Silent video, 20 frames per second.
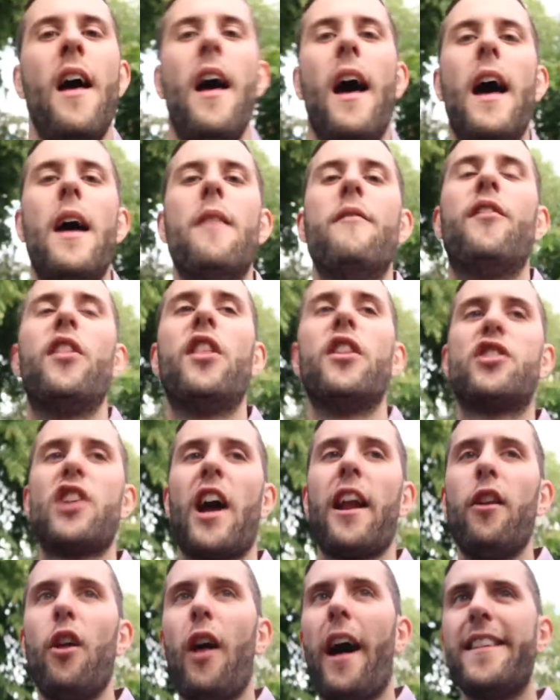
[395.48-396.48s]
for the
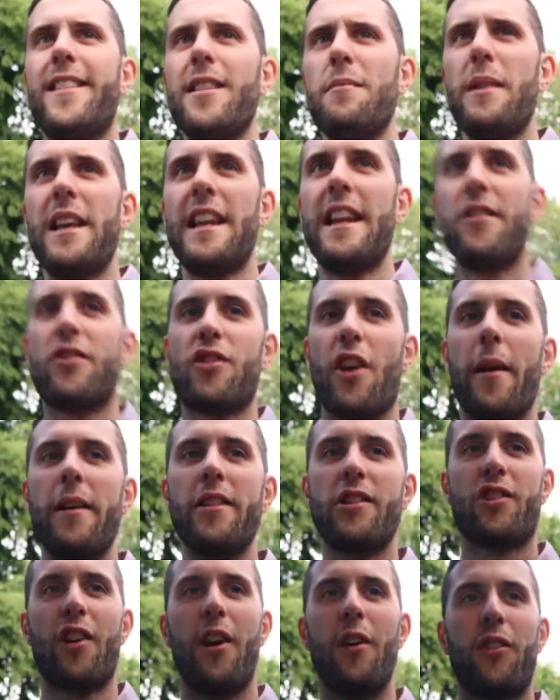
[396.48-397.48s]
channel. I didn't mean intro.
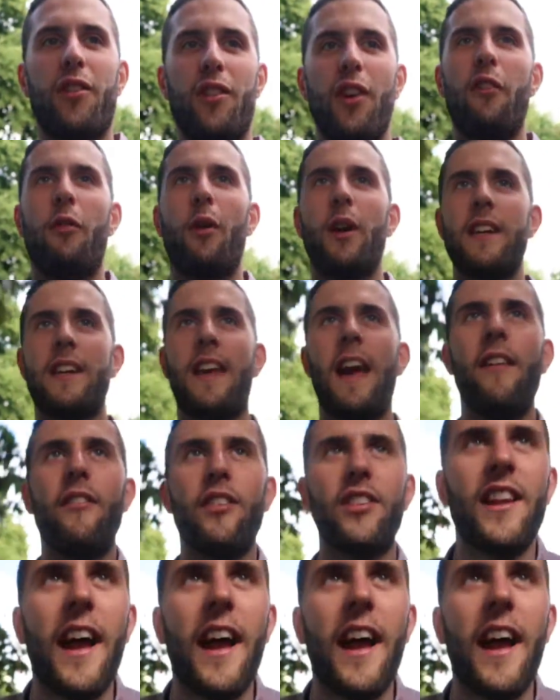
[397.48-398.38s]
Intro is sort of what you get at the